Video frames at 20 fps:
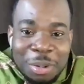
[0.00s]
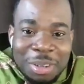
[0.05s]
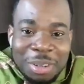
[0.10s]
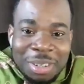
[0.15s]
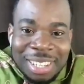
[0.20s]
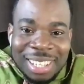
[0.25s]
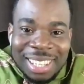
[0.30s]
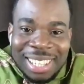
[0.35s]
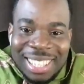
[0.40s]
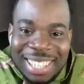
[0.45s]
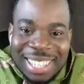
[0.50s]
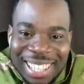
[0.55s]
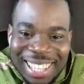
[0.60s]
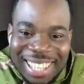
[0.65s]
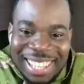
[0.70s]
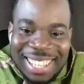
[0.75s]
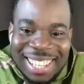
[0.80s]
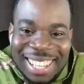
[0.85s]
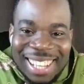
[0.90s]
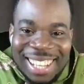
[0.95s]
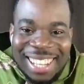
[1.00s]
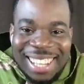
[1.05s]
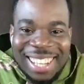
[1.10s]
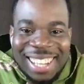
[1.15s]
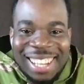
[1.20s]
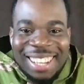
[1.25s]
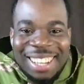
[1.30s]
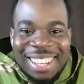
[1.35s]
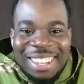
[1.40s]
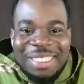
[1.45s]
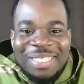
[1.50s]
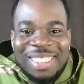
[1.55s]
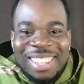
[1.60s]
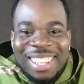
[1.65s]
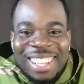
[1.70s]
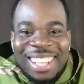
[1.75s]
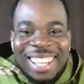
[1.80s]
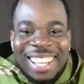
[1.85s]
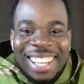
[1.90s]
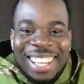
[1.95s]
says you.
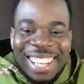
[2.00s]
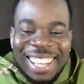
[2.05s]
name,